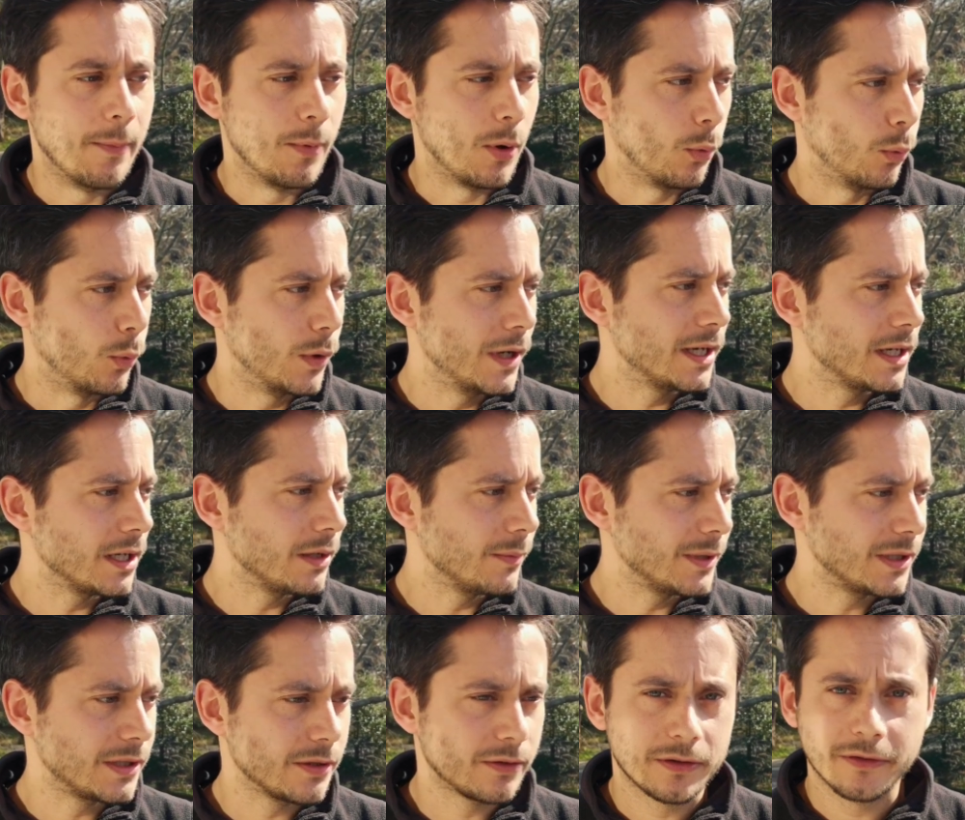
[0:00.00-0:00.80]
We're going to
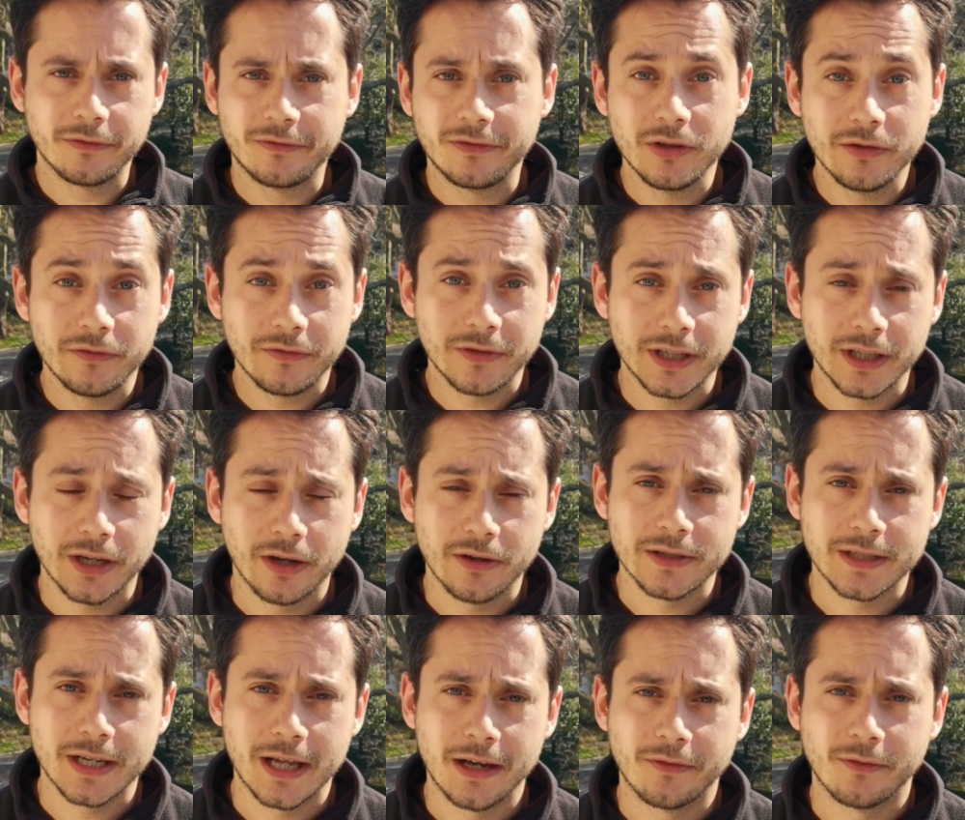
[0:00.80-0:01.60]
be doing a few
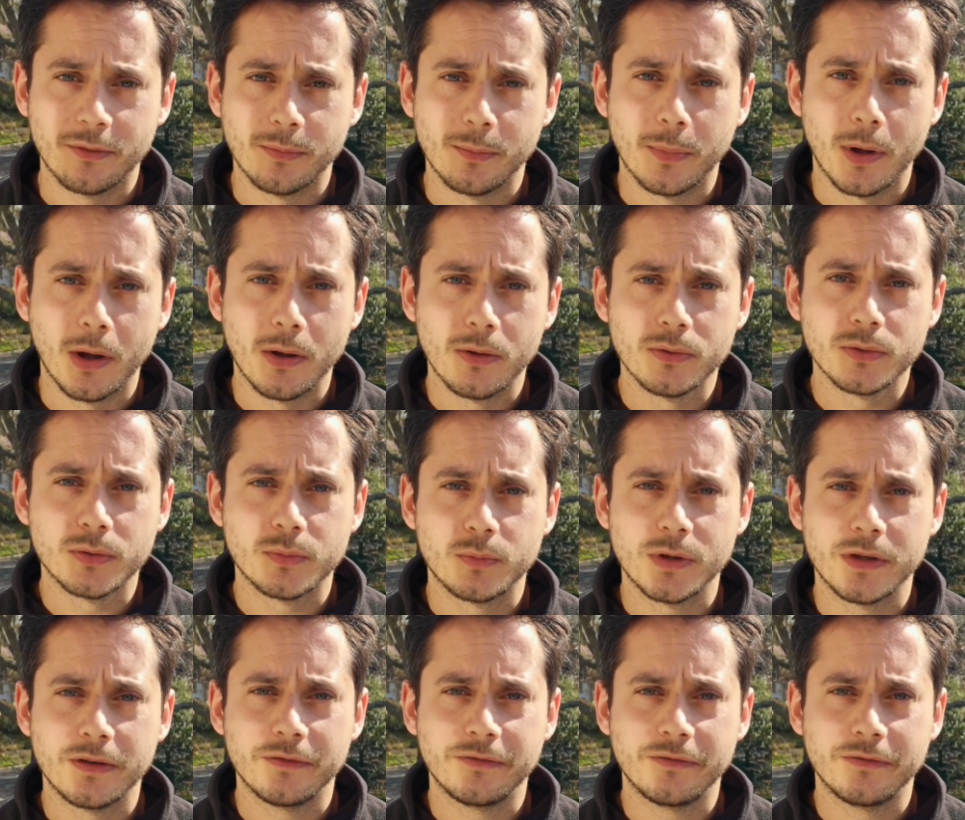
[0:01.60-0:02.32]
videos now from Bowls with